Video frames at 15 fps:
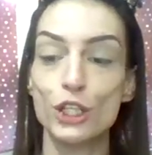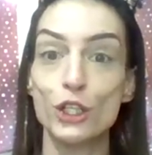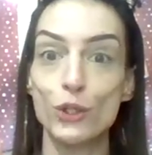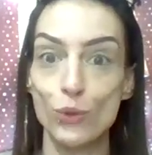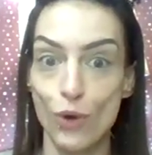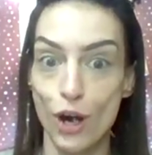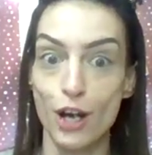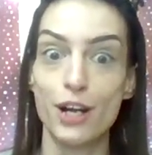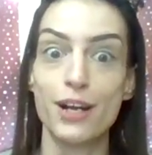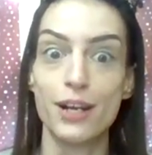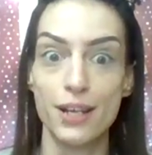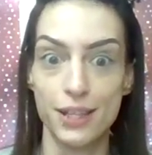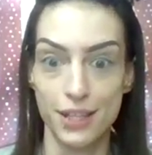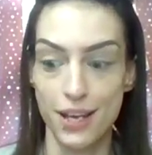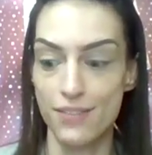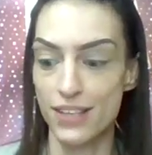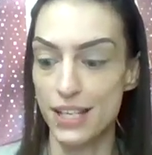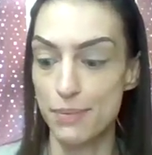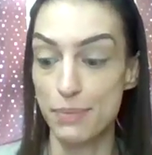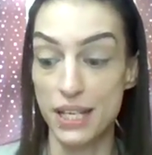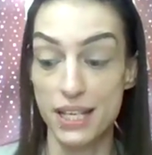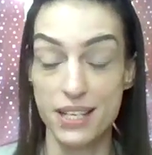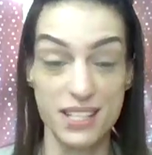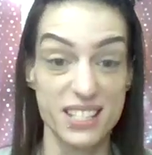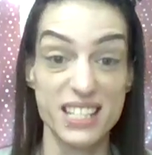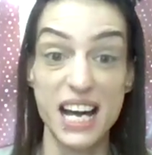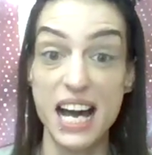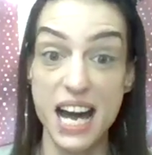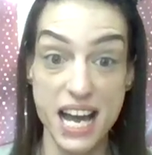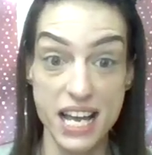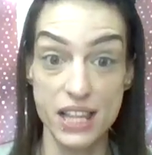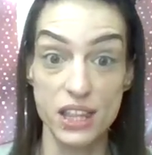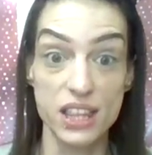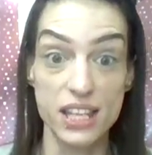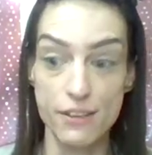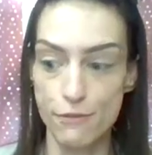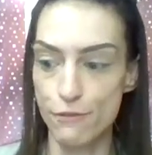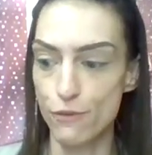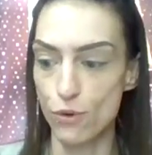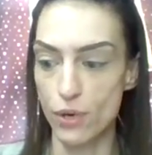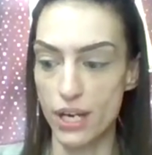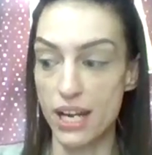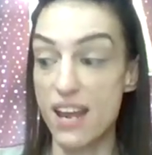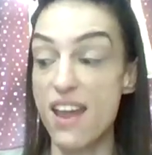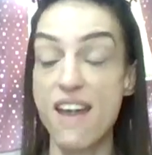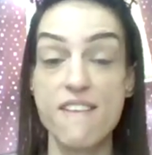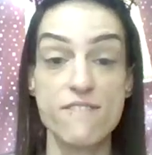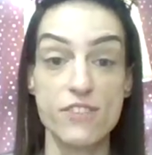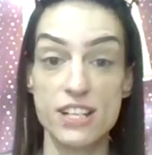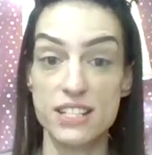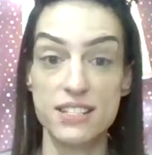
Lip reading: you are going to love it because I live for it every